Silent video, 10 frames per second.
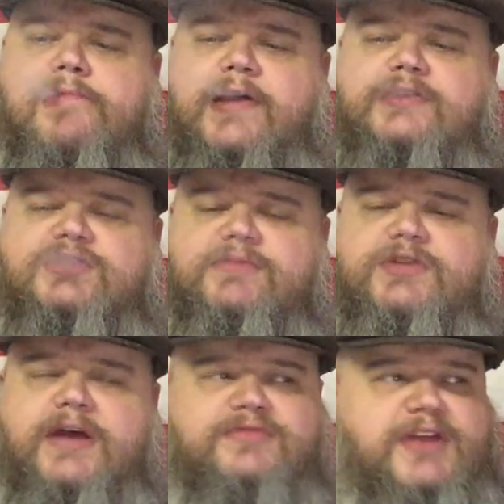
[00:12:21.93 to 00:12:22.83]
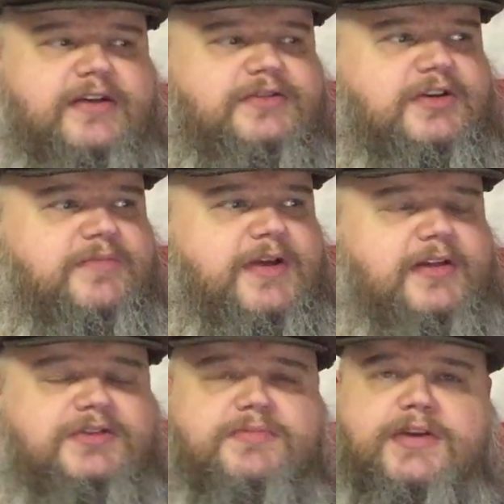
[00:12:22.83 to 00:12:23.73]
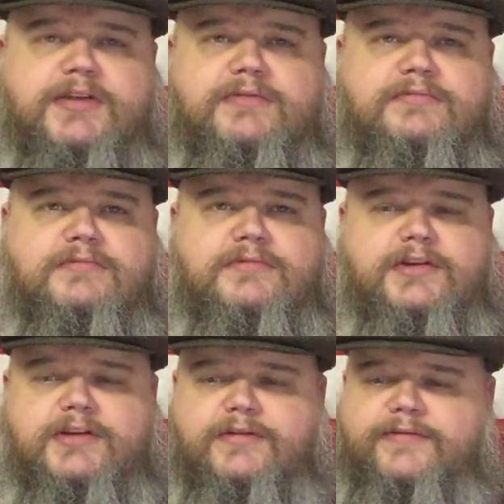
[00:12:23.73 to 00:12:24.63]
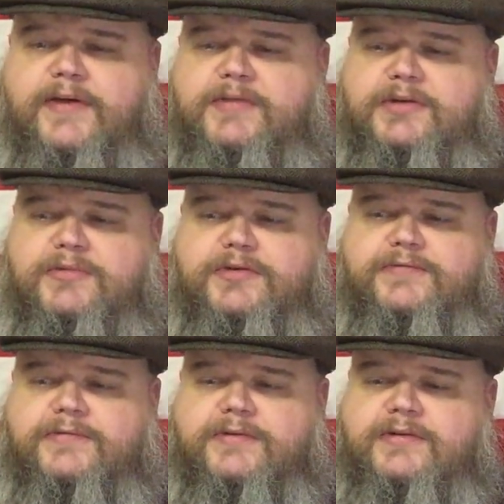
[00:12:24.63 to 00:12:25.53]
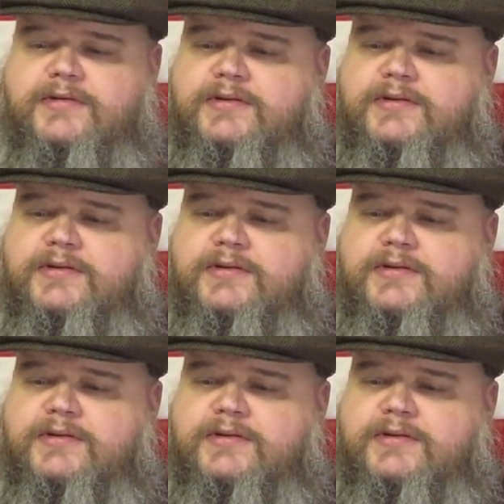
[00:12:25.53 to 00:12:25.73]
And sometimes now it's going to be Elizabethan. You know, if I'm in a mood for